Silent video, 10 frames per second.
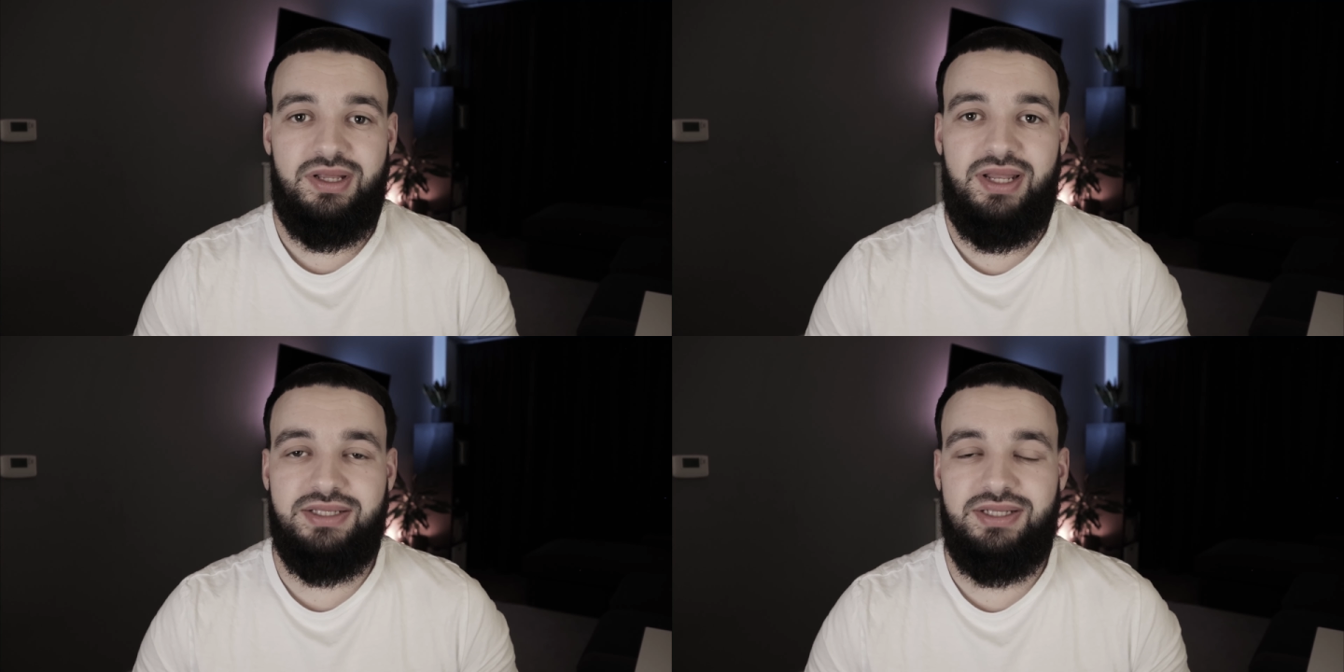
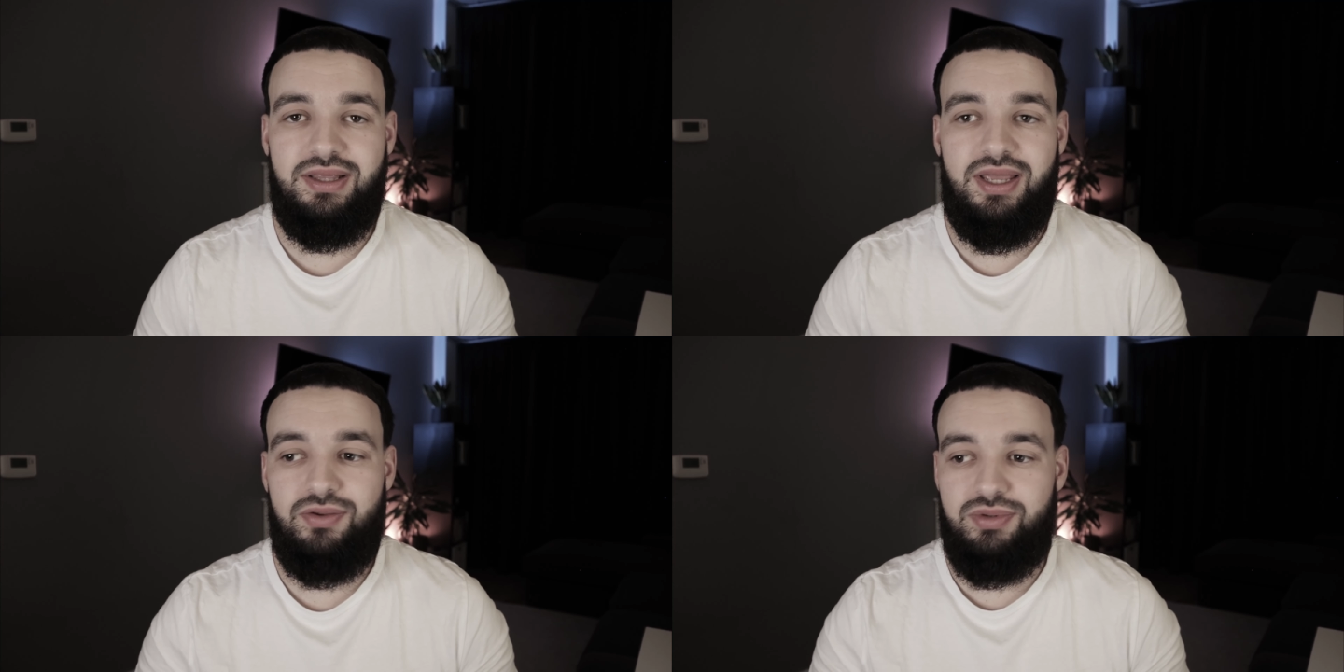Like
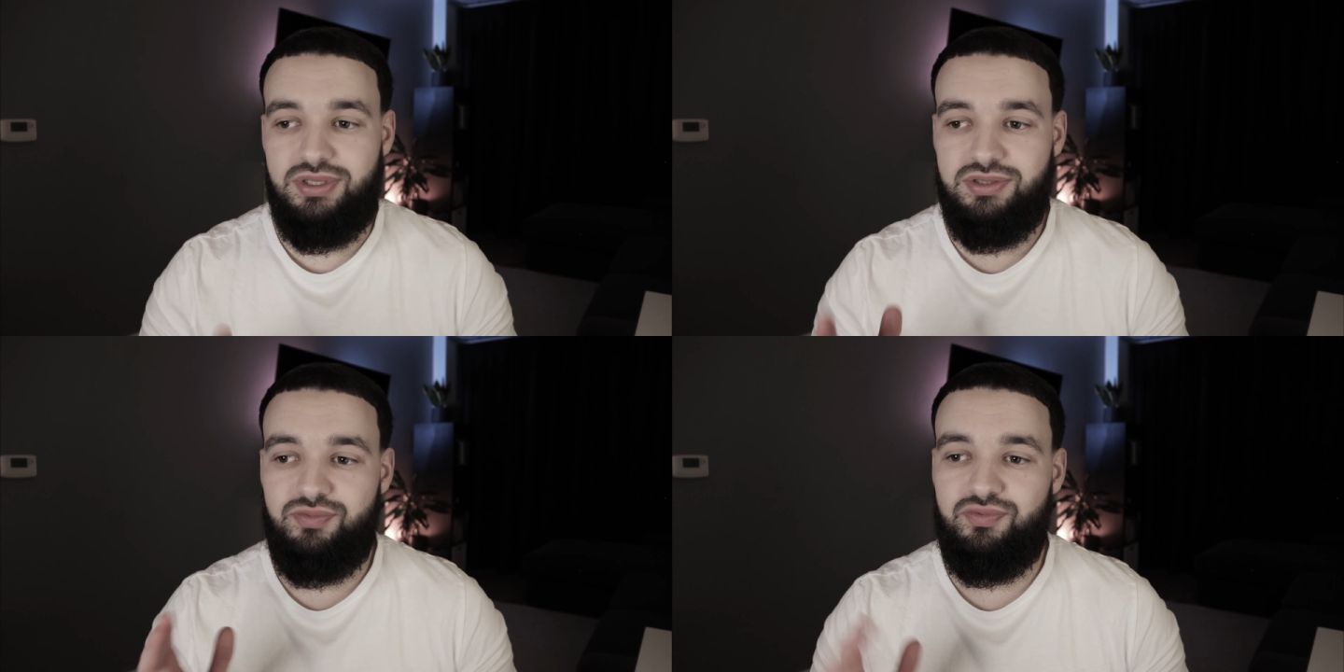today with
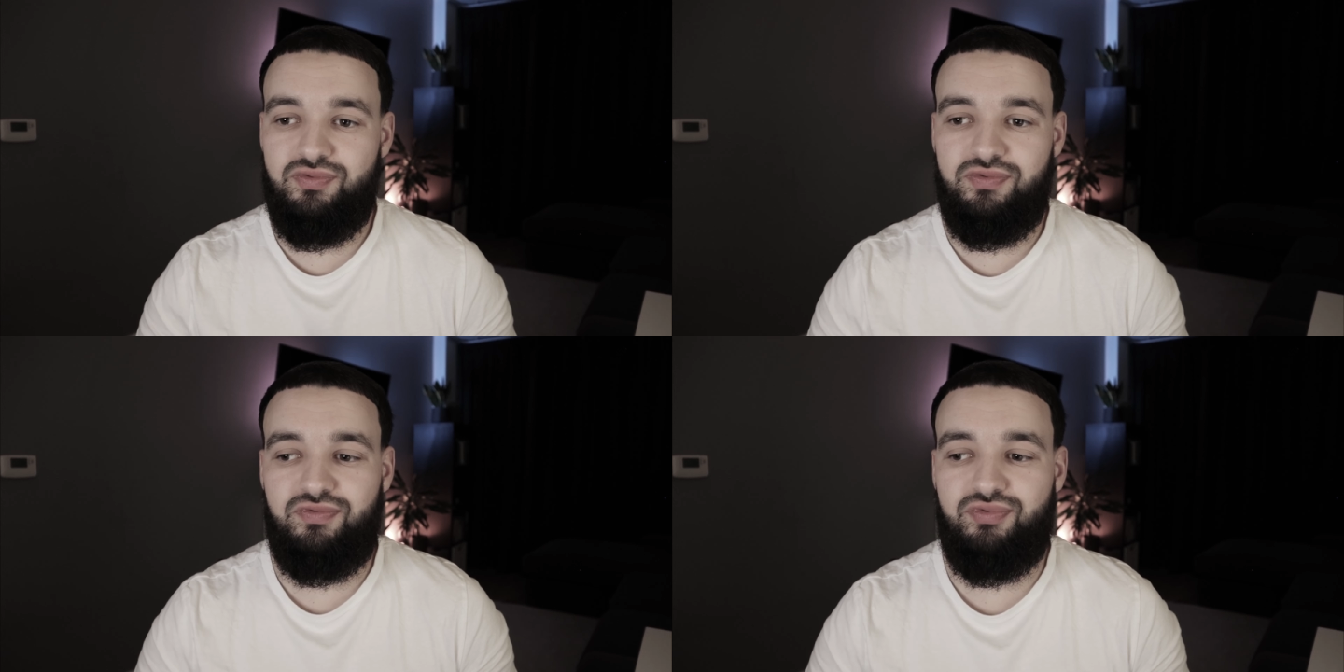this
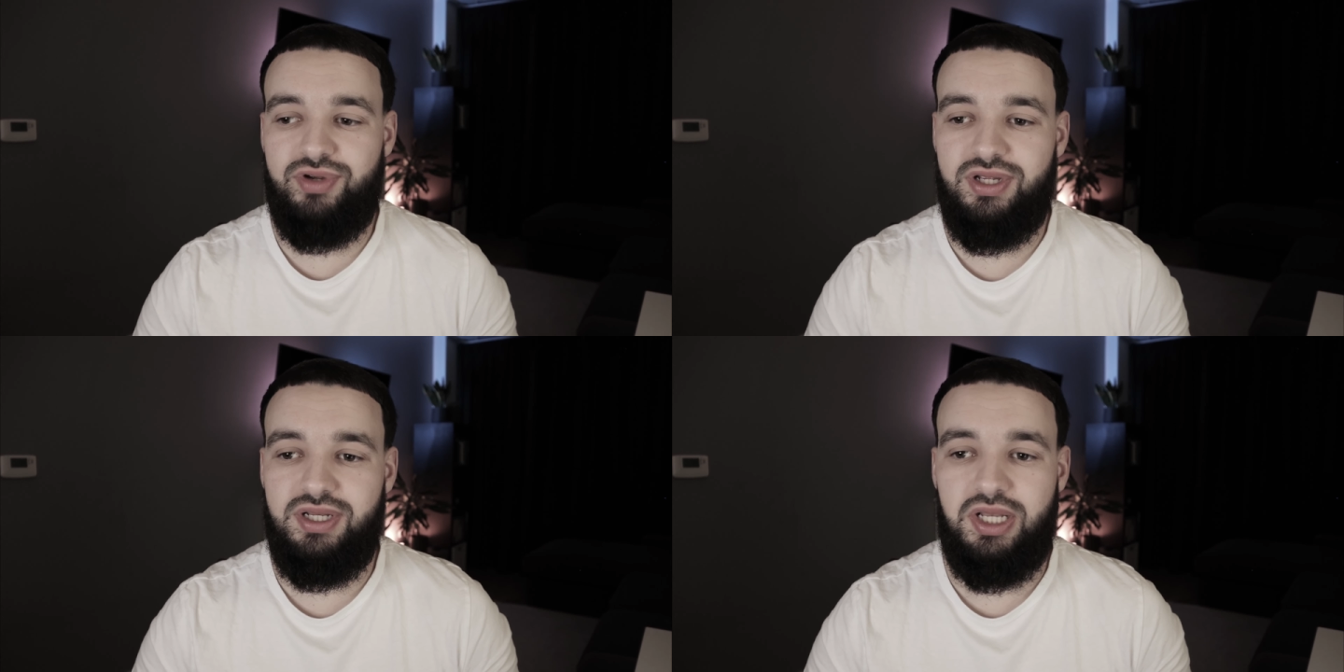
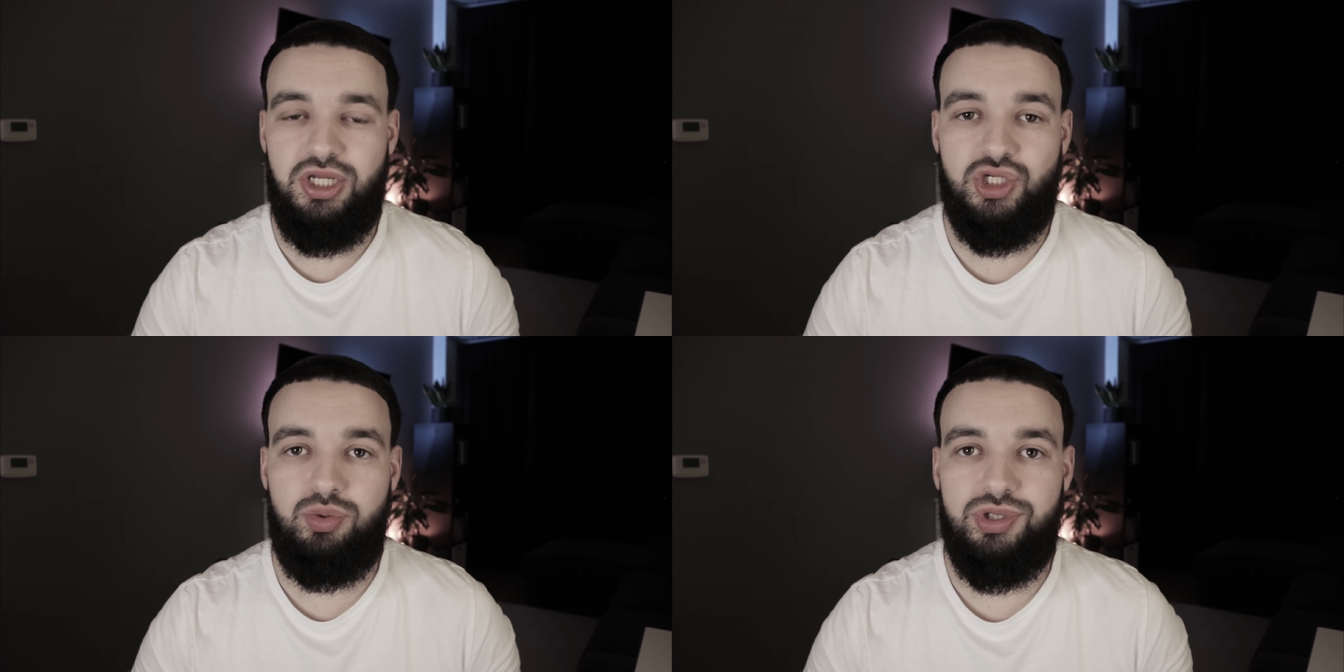friggin'
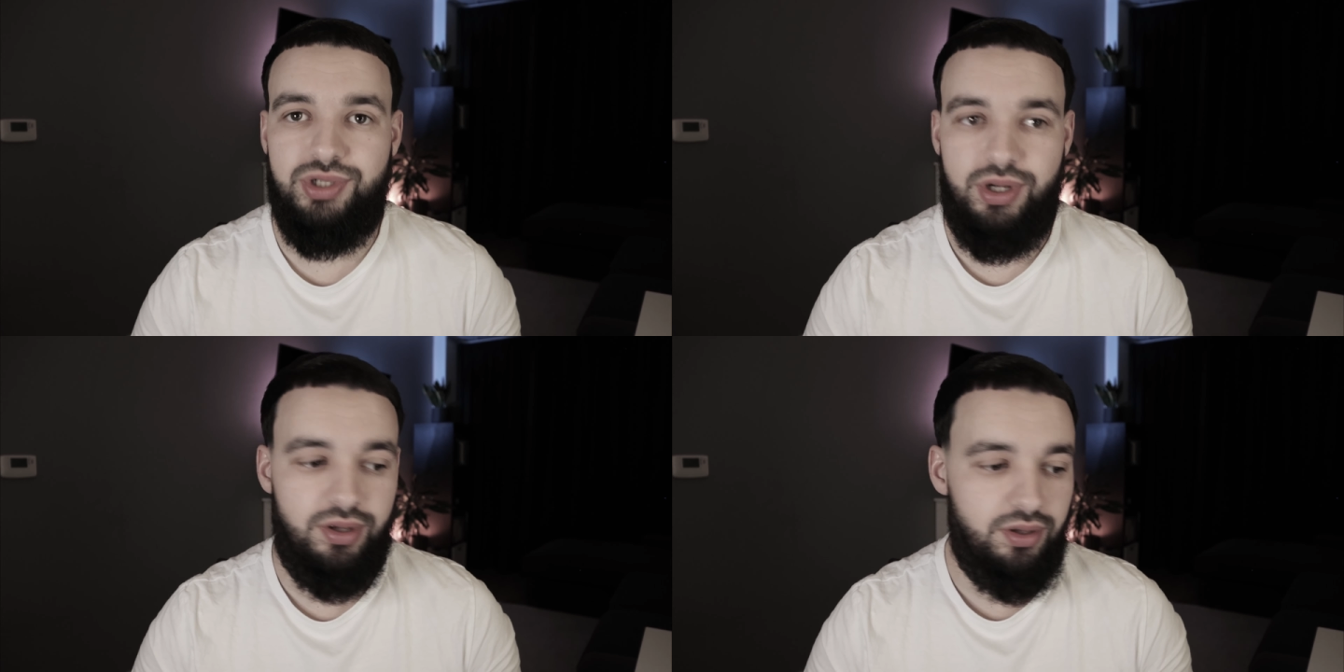dishwasher.